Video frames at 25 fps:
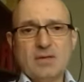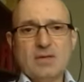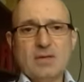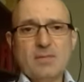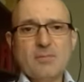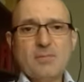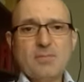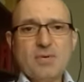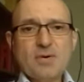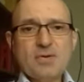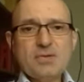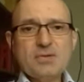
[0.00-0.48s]
The
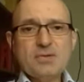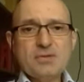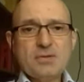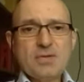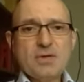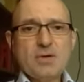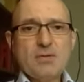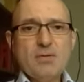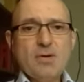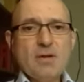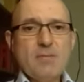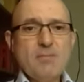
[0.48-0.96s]
person, the
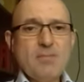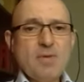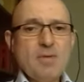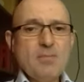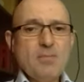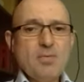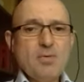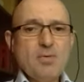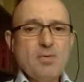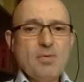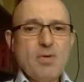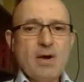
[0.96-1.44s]
only
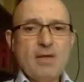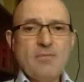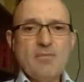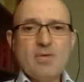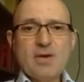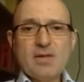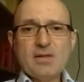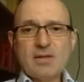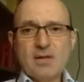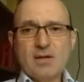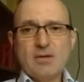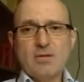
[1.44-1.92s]
people who have
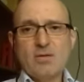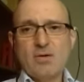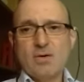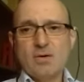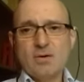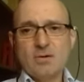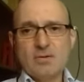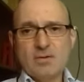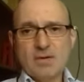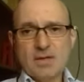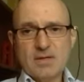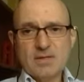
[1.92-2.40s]
read the
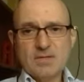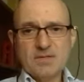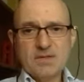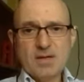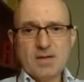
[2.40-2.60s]
contracts